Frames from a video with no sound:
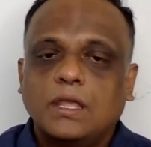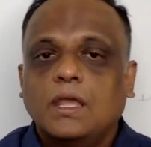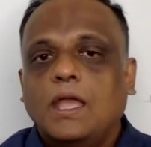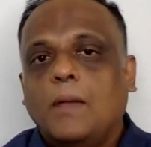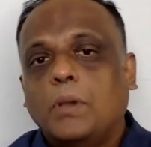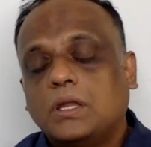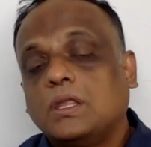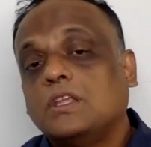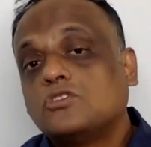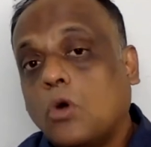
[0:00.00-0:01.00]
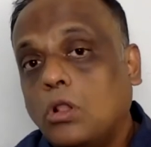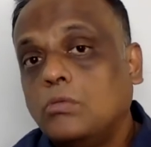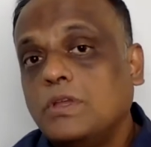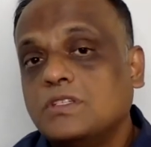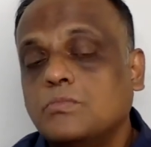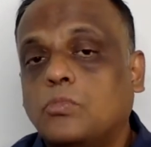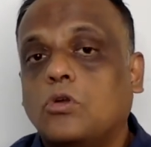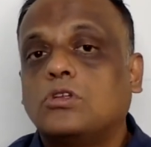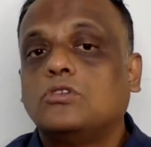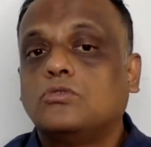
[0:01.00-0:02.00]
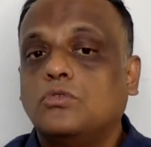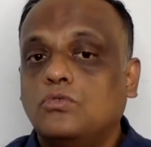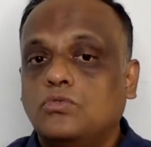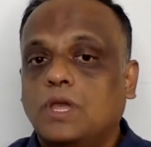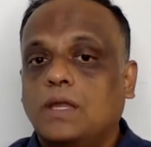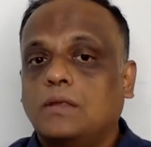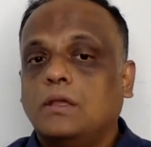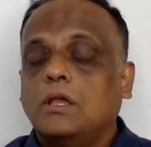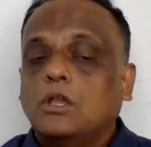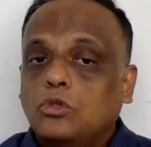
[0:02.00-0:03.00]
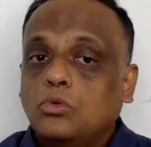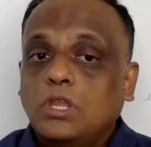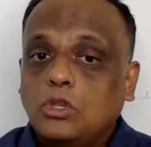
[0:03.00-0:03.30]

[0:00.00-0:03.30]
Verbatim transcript: But it's always important to do that. You need to